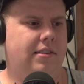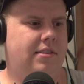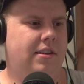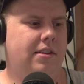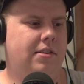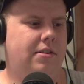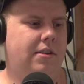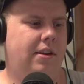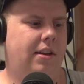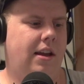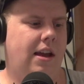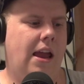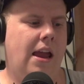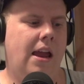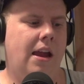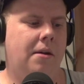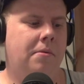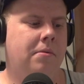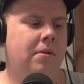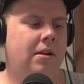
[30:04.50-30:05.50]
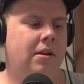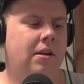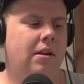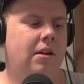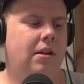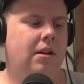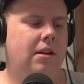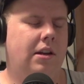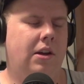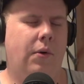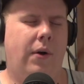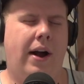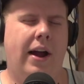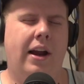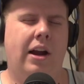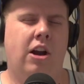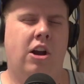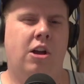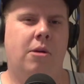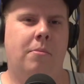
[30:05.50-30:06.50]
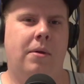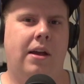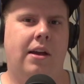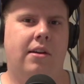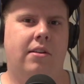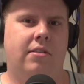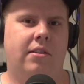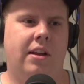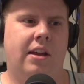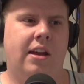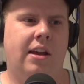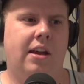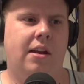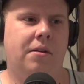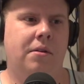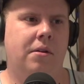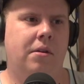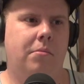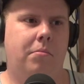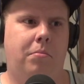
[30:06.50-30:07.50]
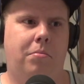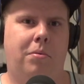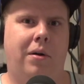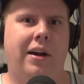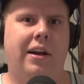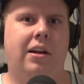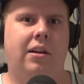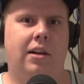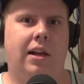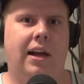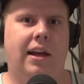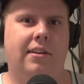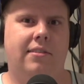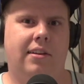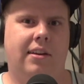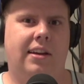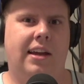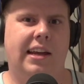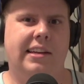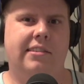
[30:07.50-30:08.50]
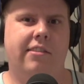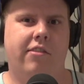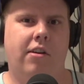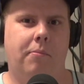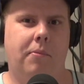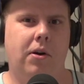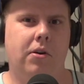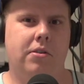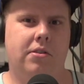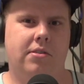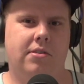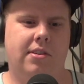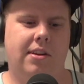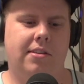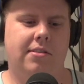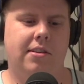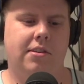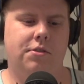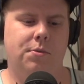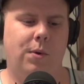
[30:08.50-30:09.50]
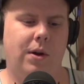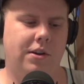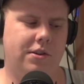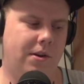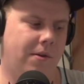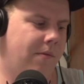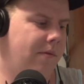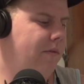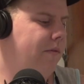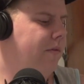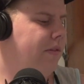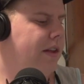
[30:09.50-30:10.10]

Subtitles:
essentially You hire him as a break glass in case of emergency situation.